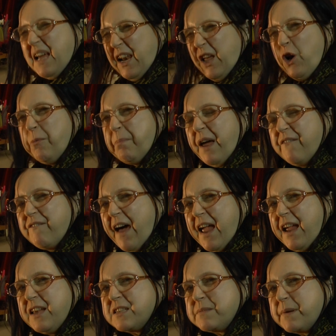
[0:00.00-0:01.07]
a little bit
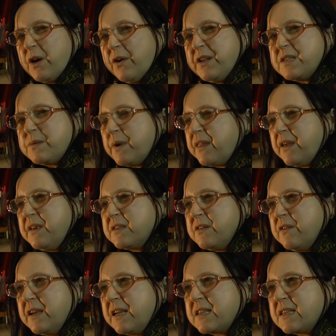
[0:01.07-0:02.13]
vague, to be honest with you. He's
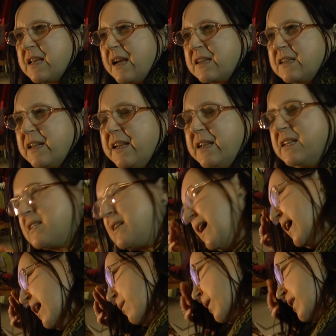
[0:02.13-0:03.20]
not exactly
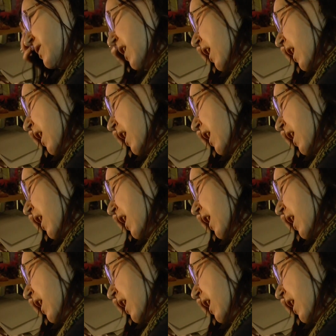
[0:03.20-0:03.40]
saying which